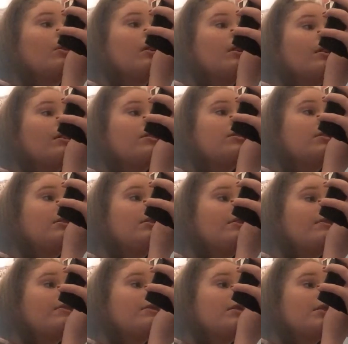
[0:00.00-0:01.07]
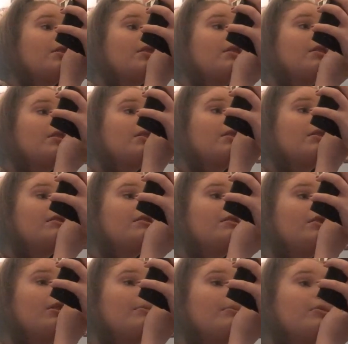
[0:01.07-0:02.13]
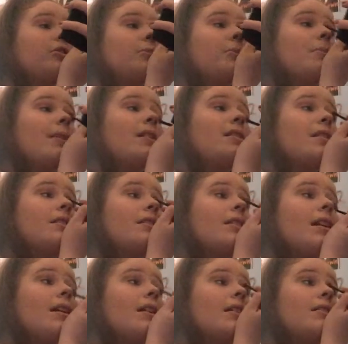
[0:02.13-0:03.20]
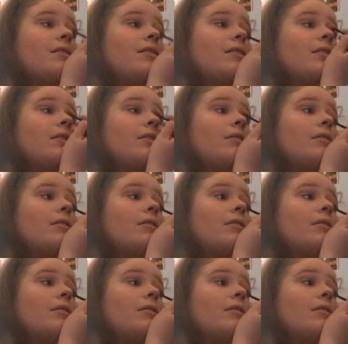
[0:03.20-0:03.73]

worked. So I'm also blending that into